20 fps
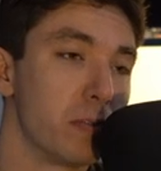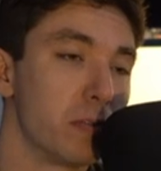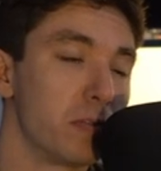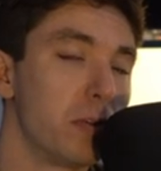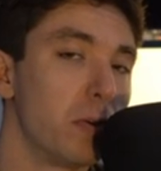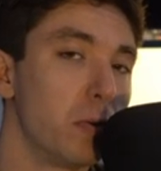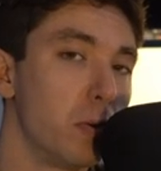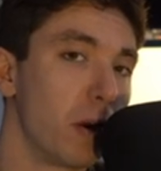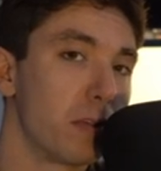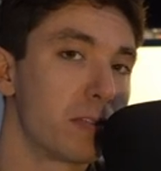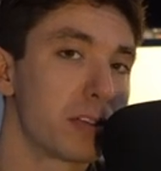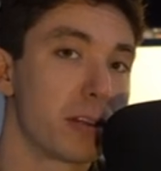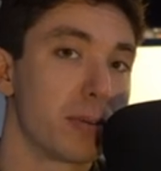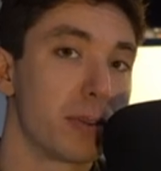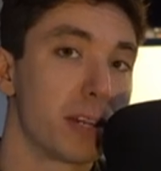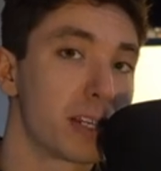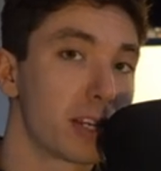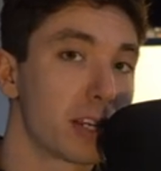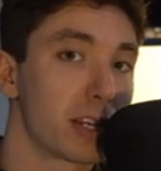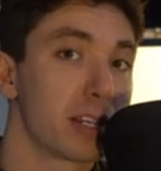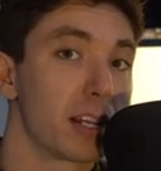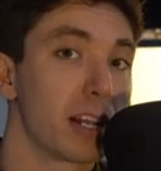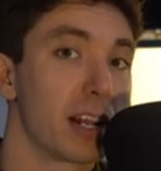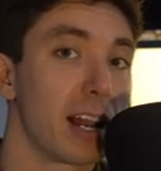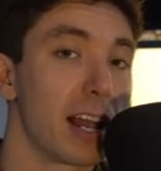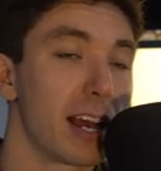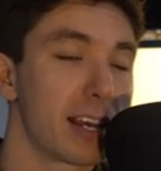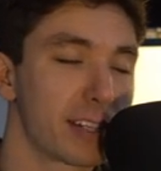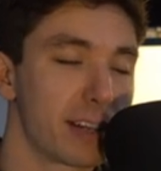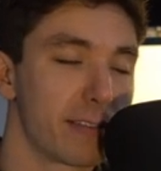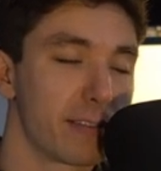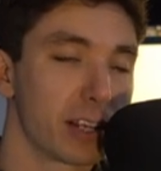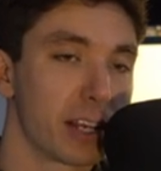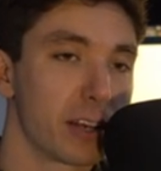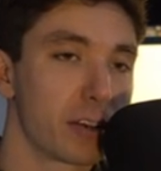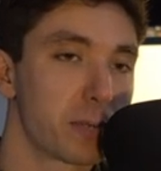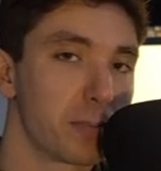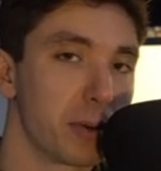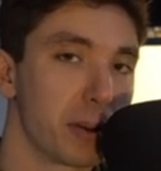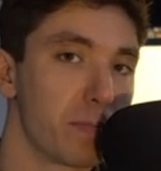more full. Obviously we need to consider lats and everything
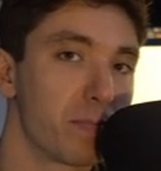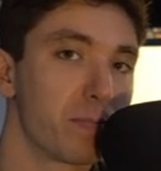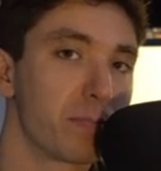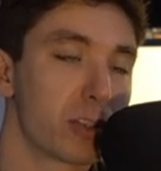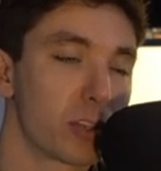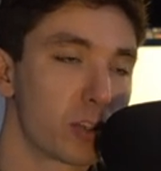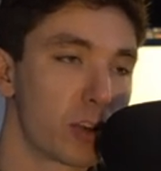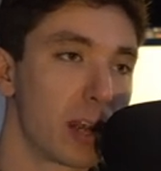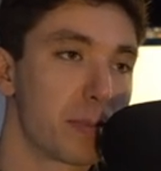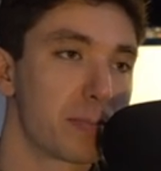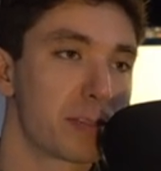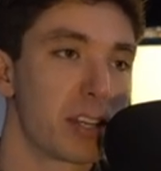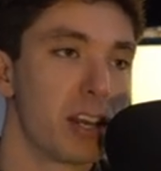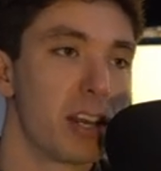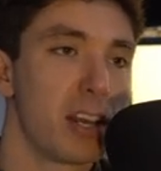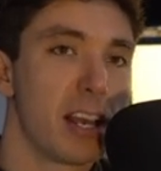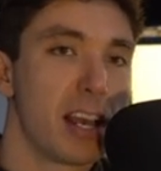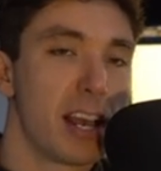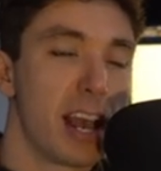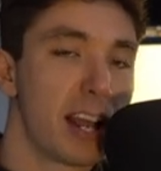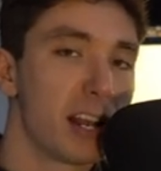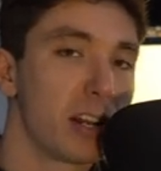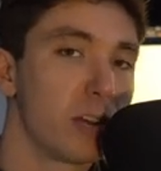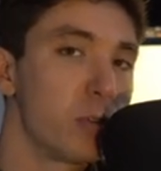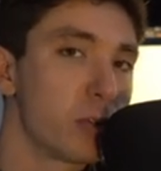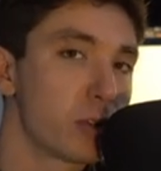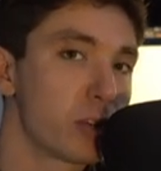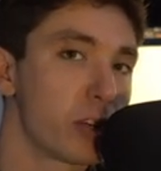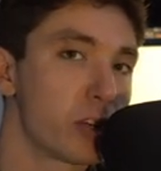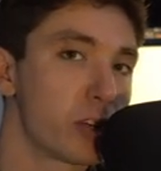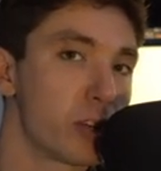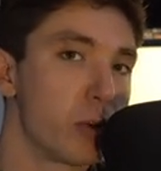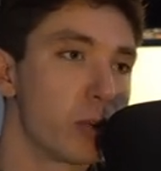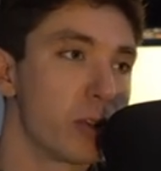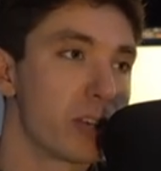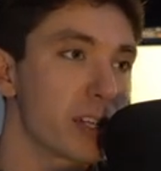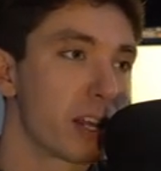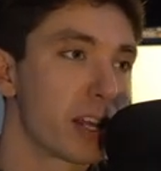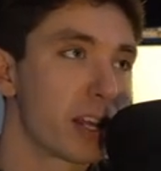else, but traps, and then also shoulders.